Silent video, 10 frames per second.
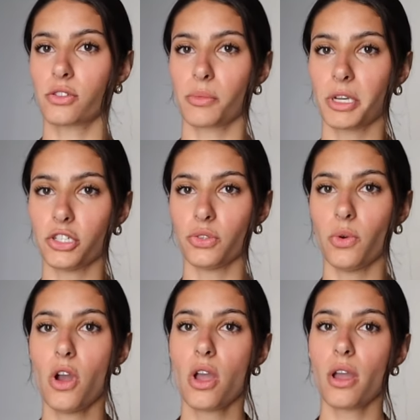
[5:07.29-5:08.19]
So I'm gonna
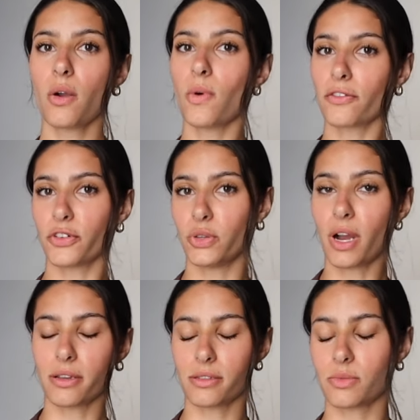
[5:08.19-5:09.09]
do one for you
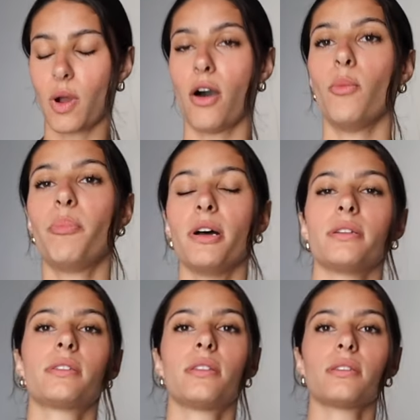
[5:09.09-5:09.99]
guys as well,
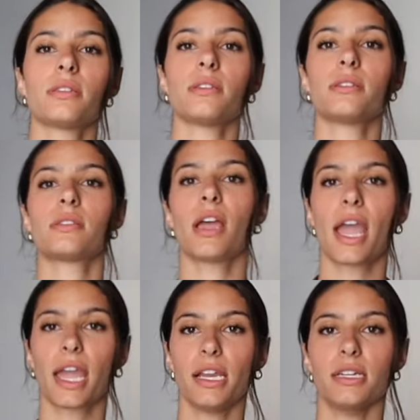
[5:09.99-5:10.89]
but this is
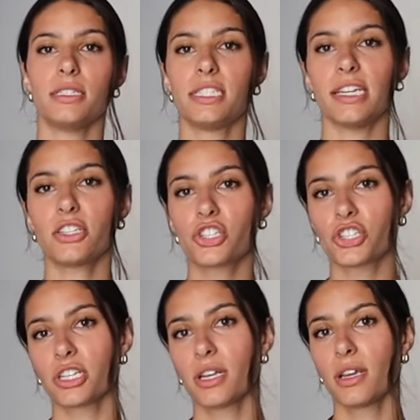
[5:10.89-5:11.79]
a dish